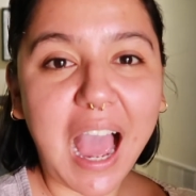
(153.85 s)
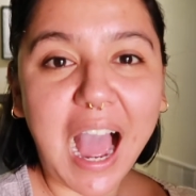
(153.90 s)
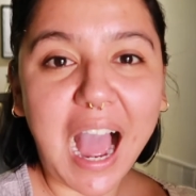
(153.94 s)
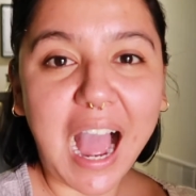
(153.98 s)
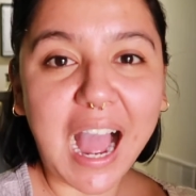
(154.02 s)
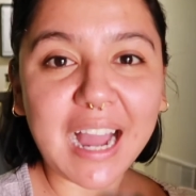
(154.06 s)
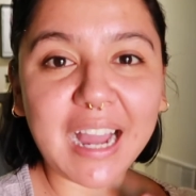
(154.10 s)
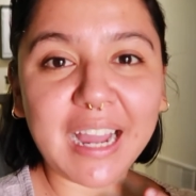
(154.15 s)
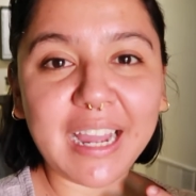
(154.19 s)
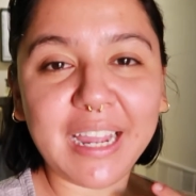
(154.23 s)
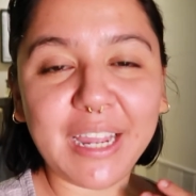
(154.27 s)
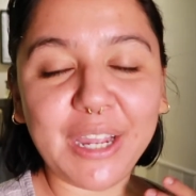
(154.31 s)

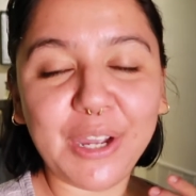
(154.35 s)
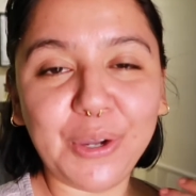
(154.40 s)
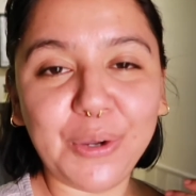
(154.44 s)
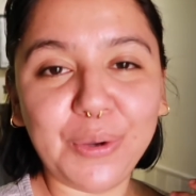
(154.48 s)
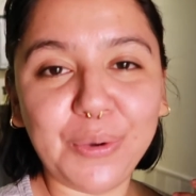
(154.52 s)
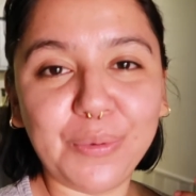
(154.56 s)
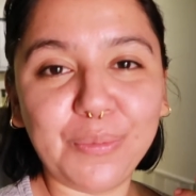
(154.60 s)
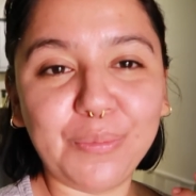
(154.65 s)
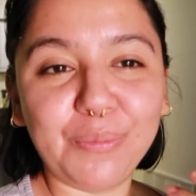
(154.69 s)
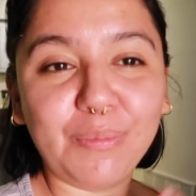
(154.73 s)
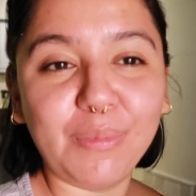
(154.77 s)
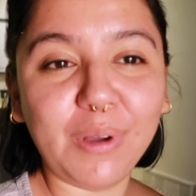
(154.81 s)
I
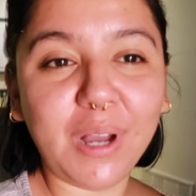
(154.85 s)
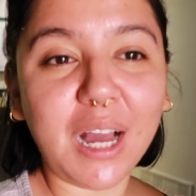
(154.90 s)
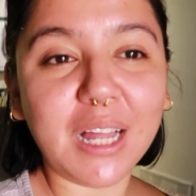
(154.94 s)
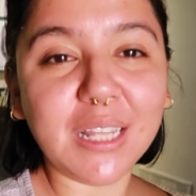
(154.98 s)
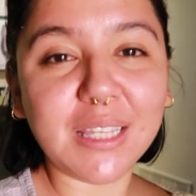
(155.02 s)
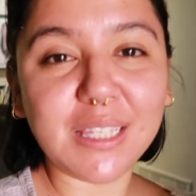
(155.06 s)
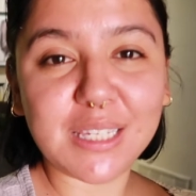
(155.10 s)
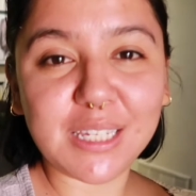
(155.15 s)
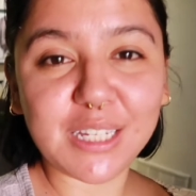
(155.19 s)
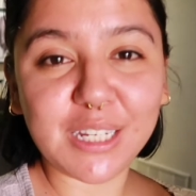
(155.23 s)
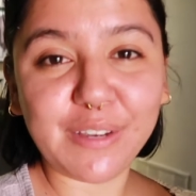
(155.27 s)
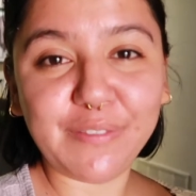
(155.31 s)

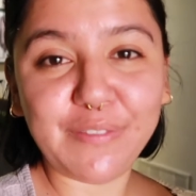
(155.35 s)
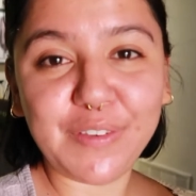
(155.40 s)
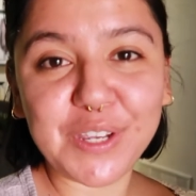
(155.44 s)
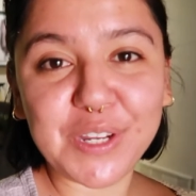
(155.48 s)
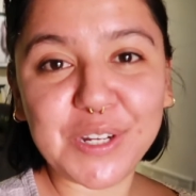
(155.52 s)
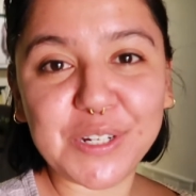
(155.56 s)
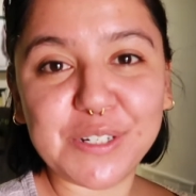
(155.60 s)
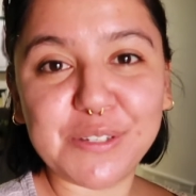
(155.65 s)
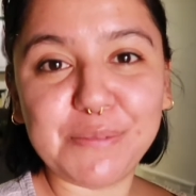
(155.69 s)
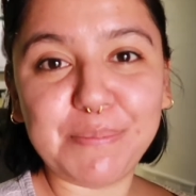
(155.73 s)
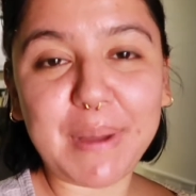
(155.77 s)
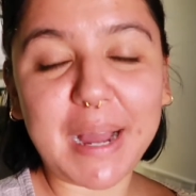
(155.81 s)
got sick a few
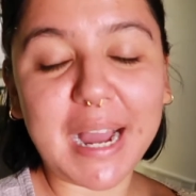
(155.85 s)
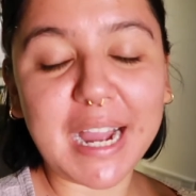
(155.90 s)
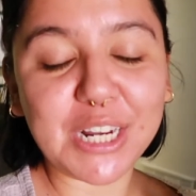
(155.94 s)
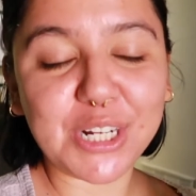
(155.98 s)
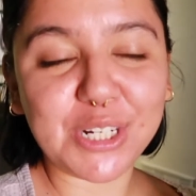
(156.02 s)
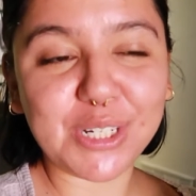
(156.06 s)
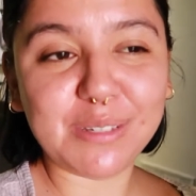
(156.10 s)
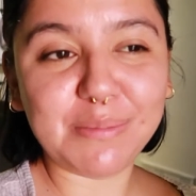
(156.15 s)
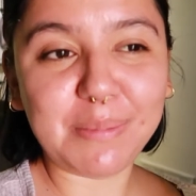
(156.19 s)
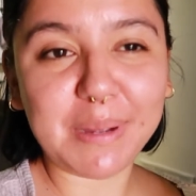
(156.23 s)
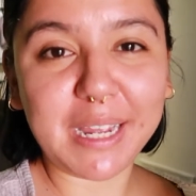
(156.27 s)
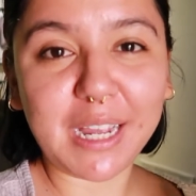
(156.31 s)
years back,
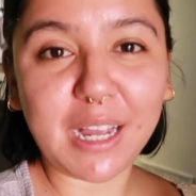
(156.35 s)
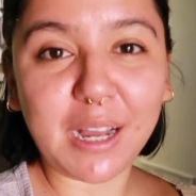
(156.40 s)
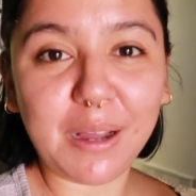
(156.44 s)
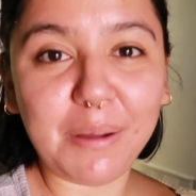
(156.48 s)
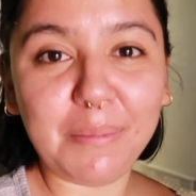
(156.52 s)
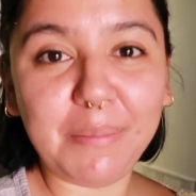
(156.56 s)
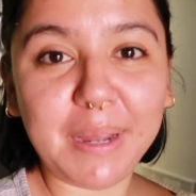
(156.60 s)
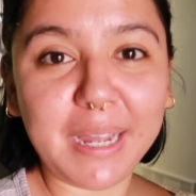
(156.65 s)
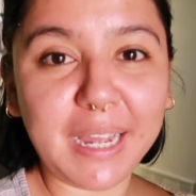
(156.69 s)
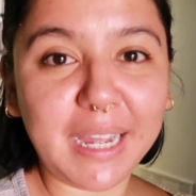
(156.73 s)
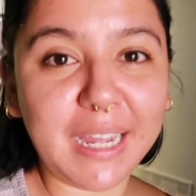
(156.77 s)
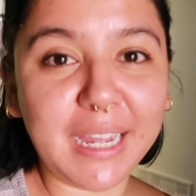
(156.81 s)
just like
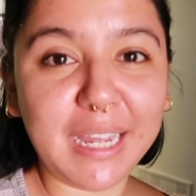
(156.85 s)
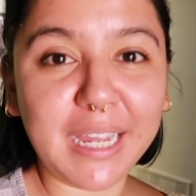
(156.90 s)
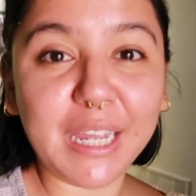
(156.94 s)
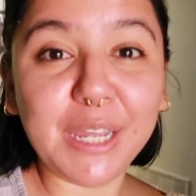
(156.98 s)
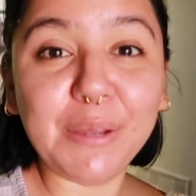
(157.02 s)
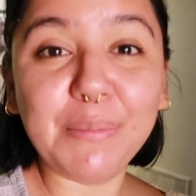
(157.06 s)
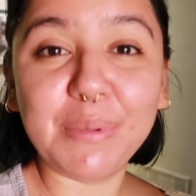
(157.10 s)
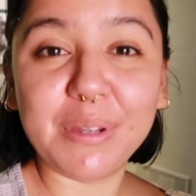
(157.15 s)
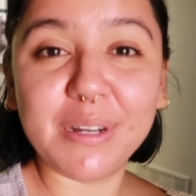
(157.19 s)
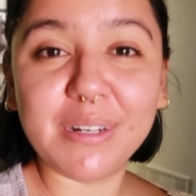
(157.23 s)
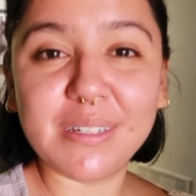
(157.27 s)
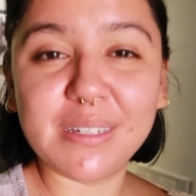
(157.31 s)
my
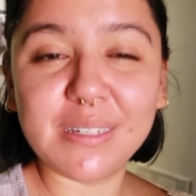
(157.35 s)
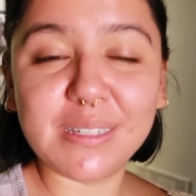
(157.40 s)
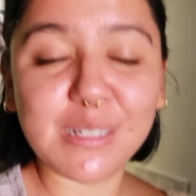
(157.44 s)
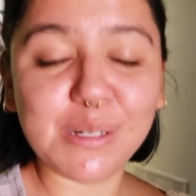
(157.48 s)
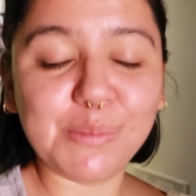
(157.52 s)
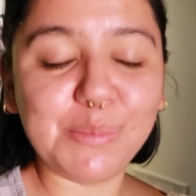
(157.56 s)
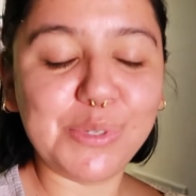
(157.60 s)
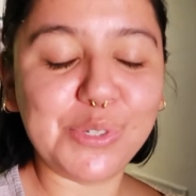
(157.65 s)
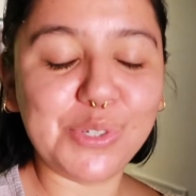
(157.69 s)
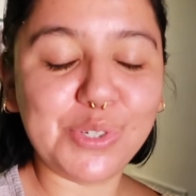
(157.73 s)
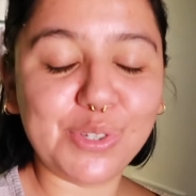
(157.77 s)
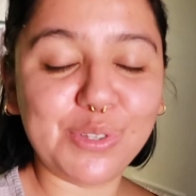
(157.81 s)
immune
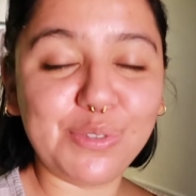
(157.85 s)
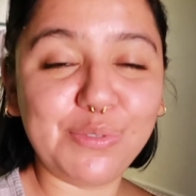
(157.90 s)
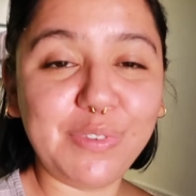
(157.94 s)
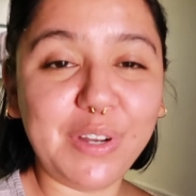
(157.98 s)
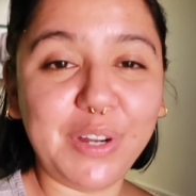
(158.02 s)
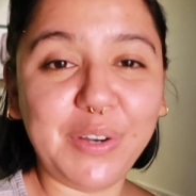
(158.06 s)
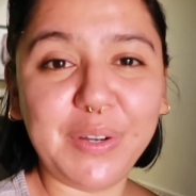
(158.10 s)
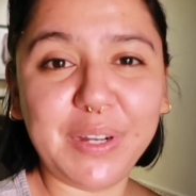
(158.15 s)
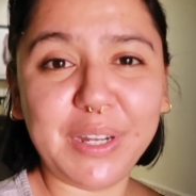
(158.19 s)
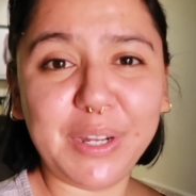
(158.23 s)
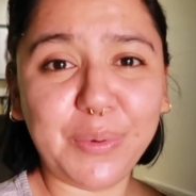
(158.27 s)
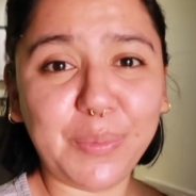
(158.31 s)
system is just
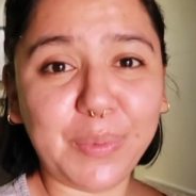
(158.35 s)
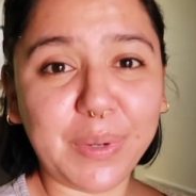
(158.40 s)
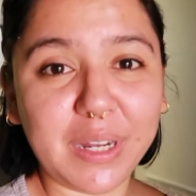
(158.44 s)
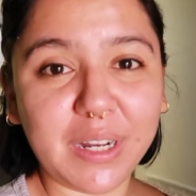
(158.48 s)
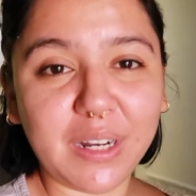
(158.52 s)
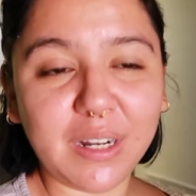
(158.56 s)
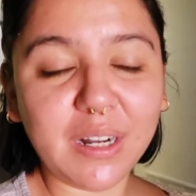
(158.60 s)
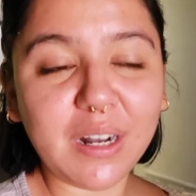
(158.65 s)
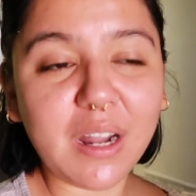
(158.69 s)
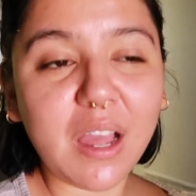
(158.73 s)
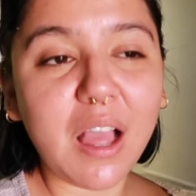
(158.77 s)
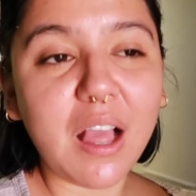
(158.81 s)
very
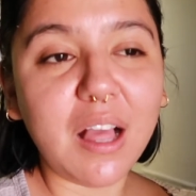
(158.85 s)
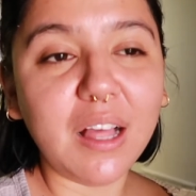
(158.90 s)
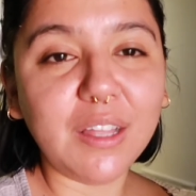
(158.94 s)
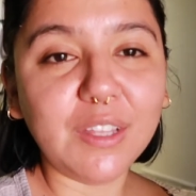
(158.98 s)
weird.